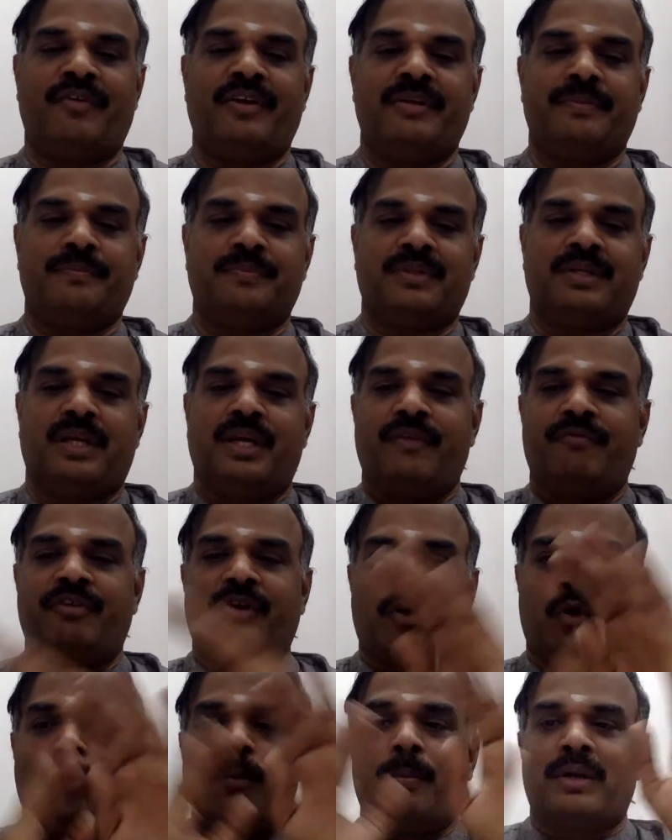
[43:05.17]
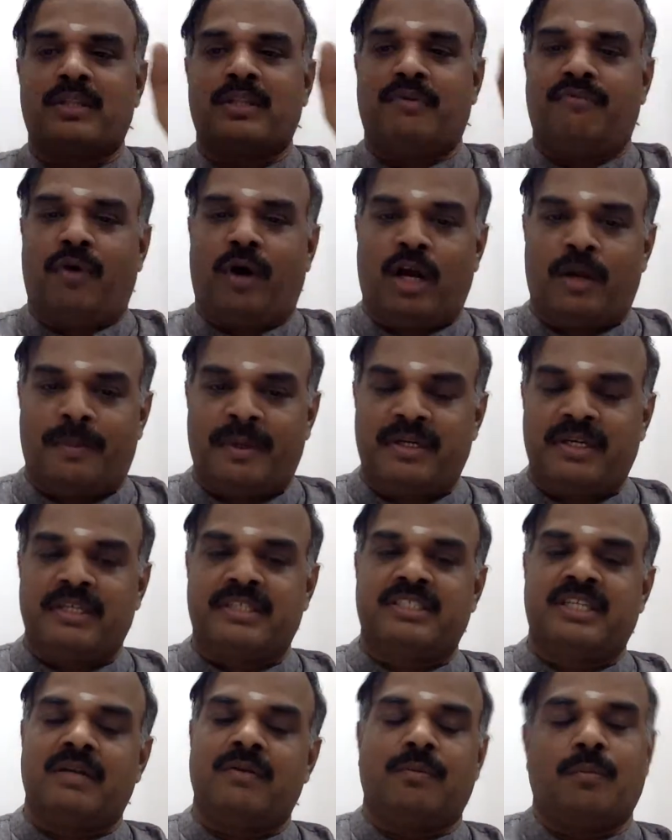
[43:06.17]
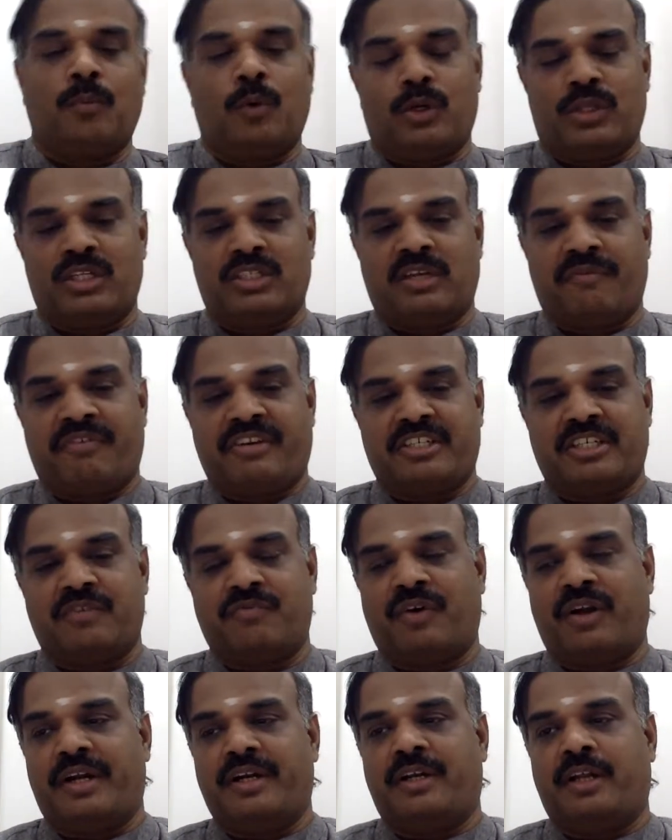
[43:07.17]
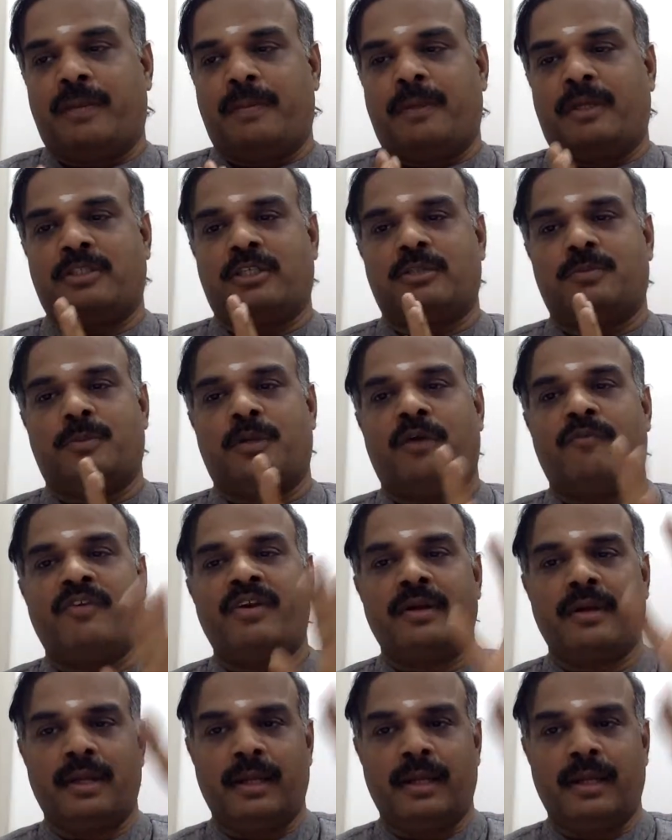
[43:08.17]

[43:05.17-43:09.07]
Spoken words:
If you remember the format itself, more than sufficient for inter-process profit.